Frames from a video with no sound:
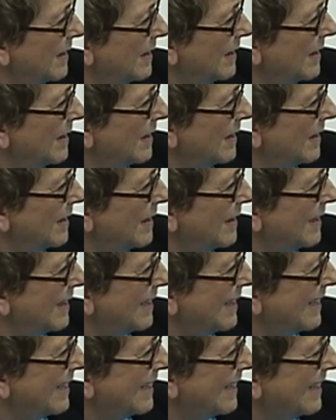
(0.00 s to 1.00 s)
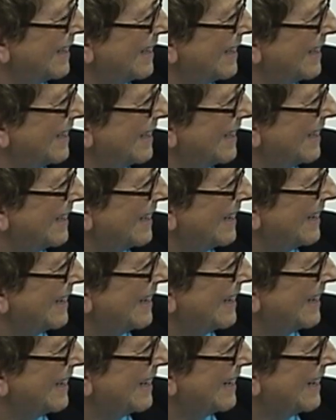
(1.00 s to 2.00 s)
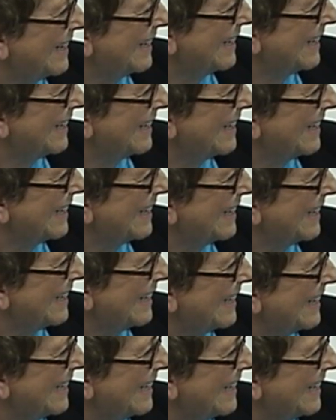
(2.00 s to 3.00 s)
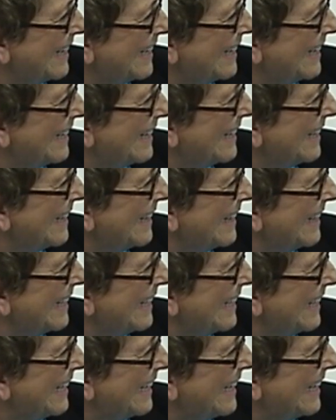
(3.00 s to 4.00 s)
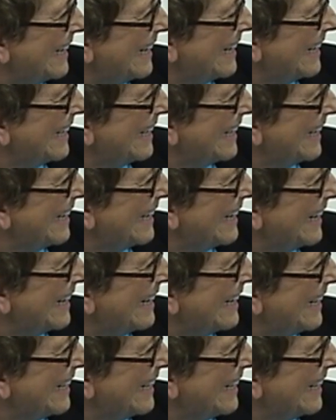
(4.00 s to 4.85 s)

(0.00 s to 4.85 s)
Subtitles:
The person shown says nothing.